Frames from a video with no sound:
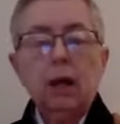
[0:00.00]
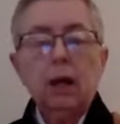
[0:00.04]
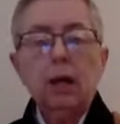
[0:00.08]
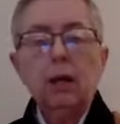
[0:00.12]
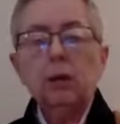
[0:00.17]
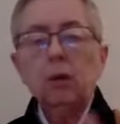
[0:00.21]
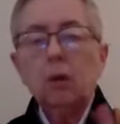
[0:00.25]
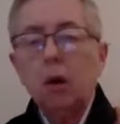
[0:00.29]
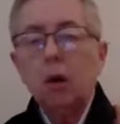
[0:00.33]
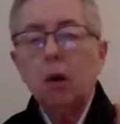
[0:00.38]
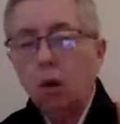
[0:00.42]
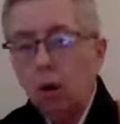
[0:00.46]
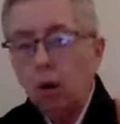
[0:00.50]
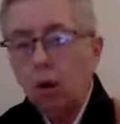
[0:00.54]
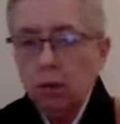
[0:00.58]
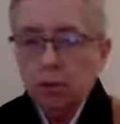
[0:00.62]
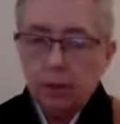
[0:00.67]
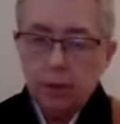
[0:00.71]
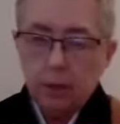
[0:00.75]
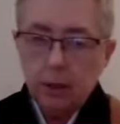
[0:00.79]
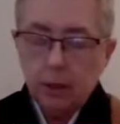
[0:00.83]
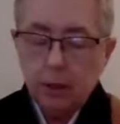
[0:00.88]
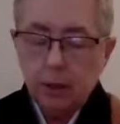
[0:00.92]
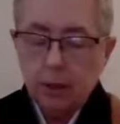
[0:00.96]
and all
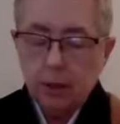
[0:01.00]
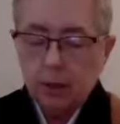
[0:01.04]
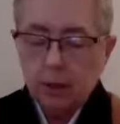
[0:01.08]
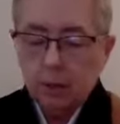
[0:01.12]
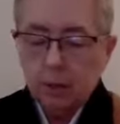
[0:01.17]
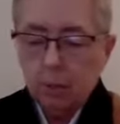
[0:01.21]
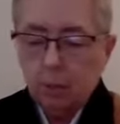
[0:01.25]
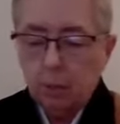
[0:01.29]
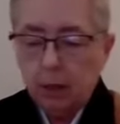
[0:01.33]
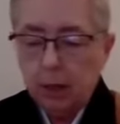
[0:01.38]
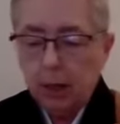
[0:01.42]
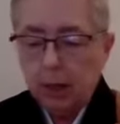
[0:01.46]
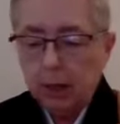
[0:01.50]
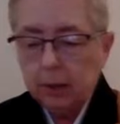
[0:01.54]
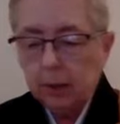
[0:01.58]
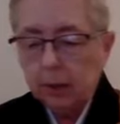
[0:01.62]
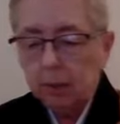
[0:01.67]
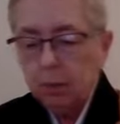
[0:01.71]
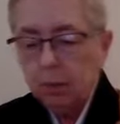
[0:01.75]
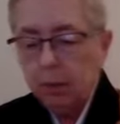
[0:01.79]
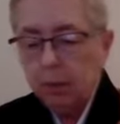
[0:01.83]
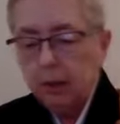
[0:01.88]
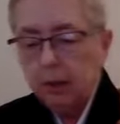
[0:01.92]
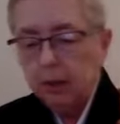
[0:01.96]
of it is
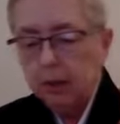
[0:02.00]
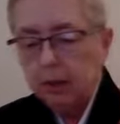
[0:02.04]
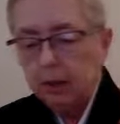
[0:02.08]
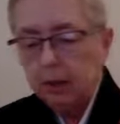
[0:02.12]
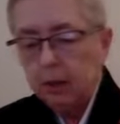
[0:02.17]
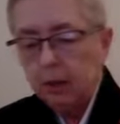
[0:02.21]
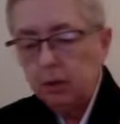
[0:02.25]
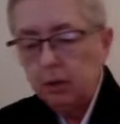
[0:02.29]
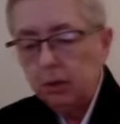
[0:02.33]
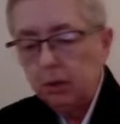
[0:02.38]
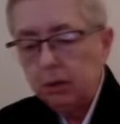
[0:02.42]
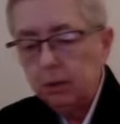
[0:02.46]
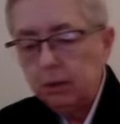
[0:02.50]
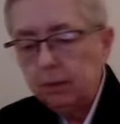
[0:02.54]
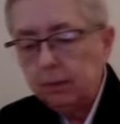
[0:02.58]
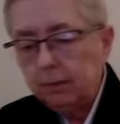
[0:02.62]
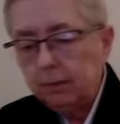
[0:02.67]
impacted by intention.